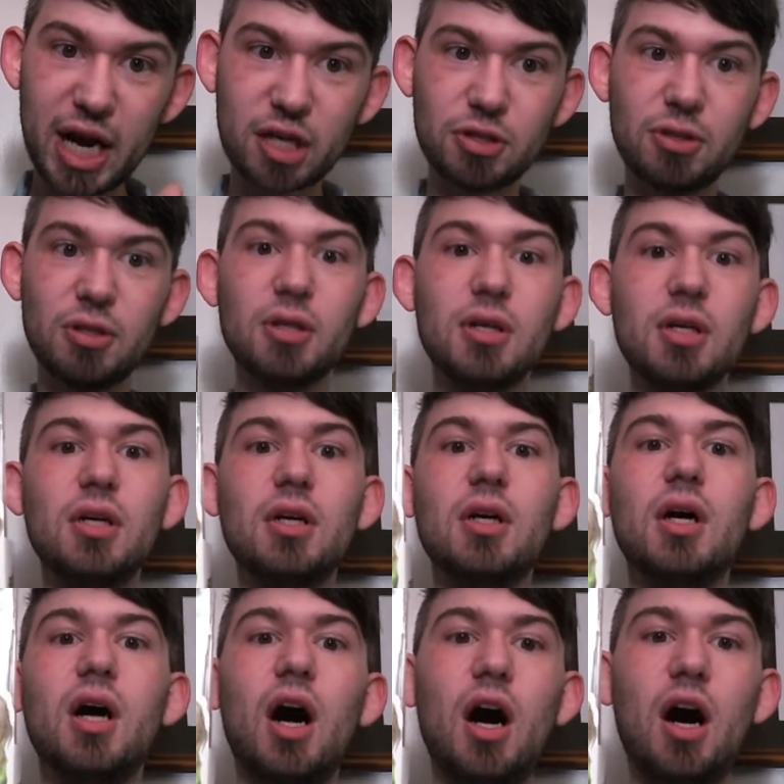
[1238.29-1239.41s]
actor
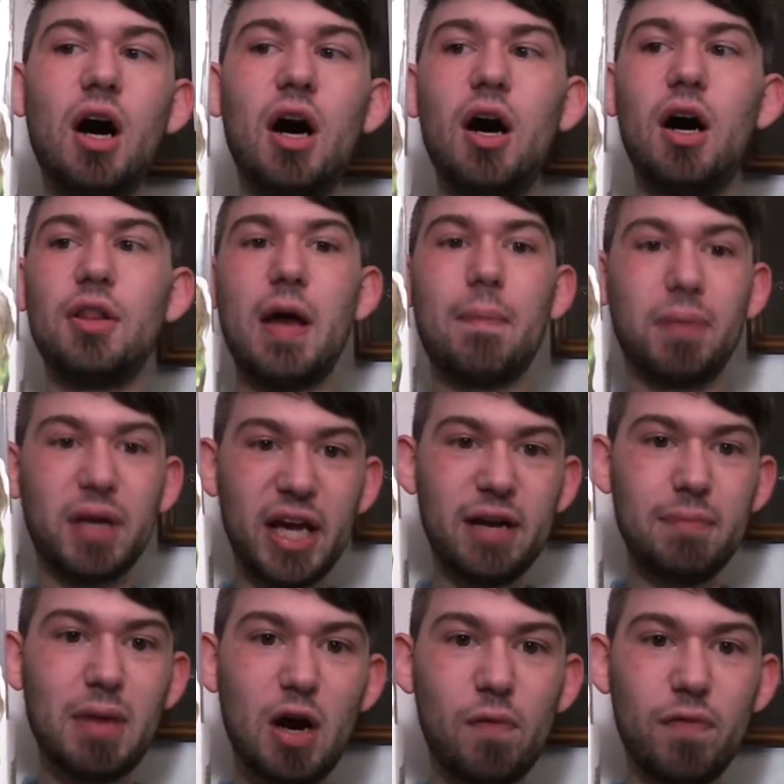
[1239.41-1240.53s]
that
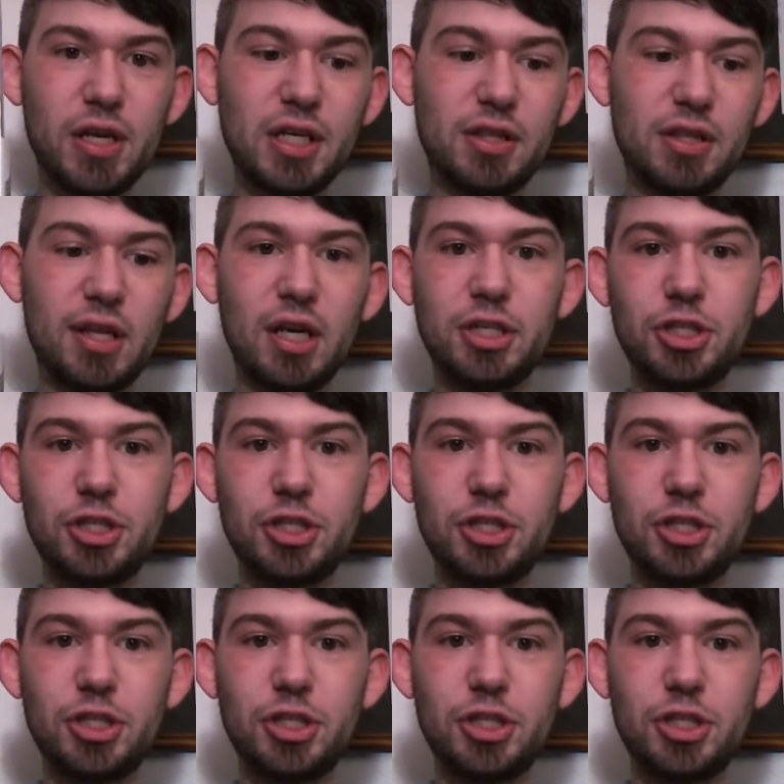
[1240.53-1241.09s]
played Melvin, the